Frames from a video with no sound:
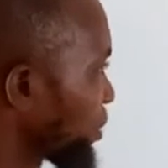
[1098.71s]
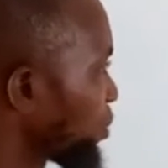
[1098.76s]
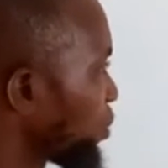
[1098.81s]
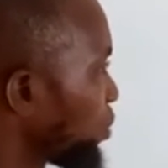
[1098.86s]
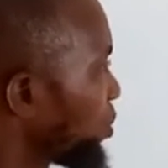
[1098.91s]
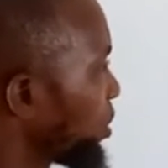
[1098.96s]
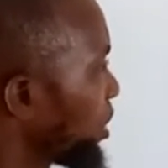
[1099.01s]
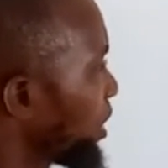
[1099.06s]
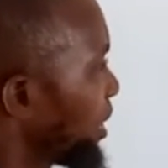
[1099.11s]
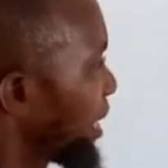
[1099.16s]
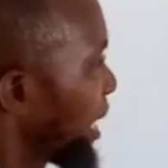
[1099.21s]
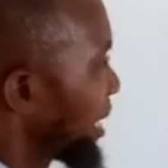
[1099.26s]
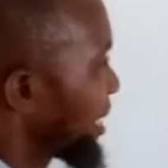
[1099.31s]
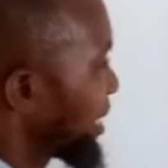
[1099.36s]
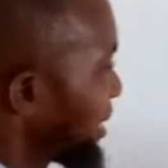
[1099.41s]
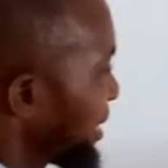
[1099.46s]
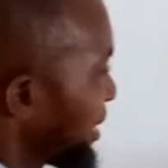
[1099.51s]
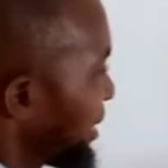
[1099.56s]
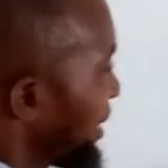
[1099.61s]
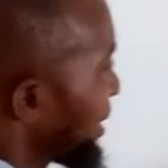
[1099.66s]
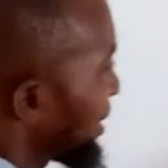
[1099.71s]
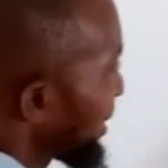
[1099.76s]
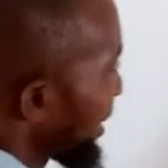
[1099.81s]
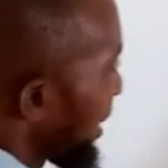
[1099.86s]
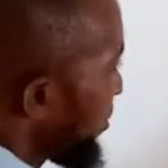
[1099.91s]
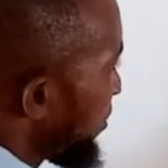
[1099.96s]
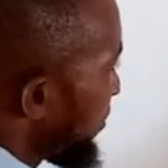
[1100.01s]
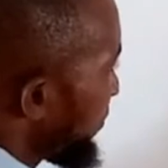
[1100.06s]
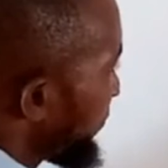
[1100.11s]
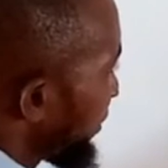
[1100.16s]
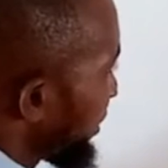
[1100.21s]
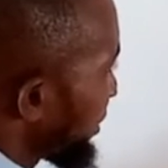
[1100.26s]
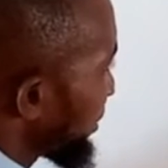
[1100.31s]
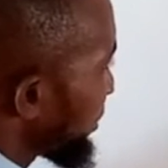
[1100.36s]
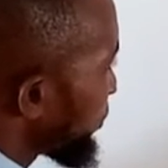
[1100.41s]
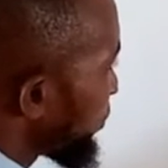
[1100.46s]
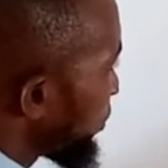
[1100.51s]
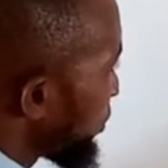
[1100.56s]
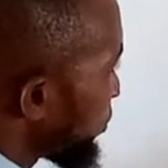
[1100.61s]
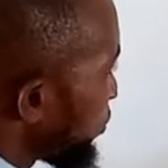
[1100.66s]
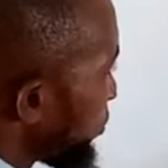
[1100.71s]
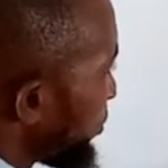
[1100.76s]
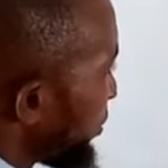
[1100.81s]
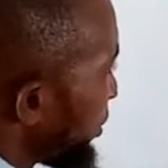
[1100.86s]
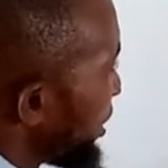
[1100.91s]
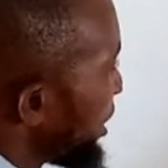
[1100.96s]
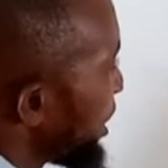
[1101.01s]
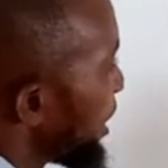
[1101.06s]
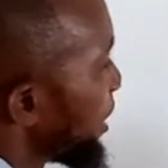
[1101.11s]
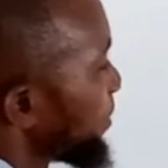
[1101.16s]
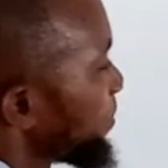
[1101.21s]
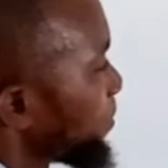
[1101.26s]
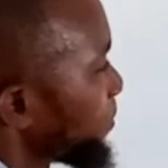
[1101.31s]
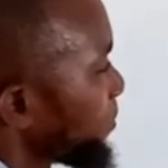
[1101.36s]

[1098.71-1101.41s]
So that is, its circumference is going to be here.